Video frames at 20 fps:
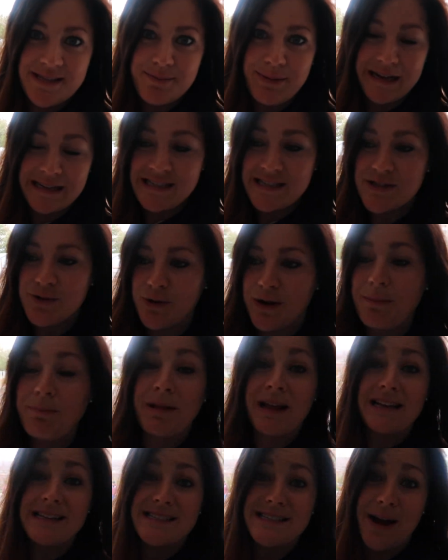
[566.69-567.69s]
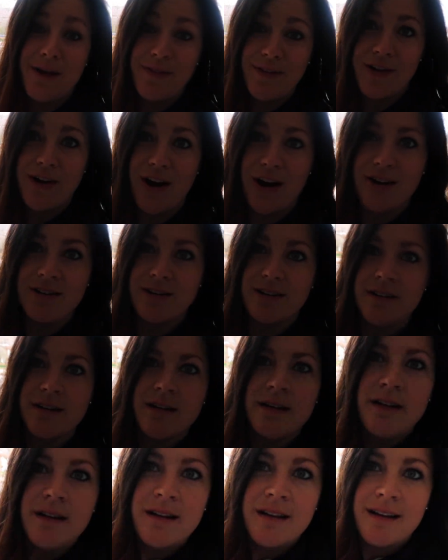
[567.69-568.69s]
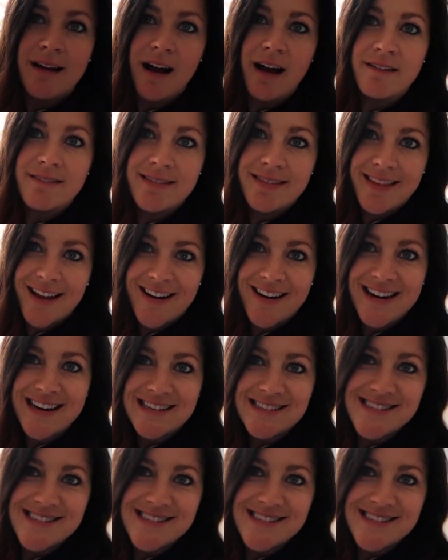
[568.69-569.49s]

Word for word: The base is already placed out in the garden. Ah, there he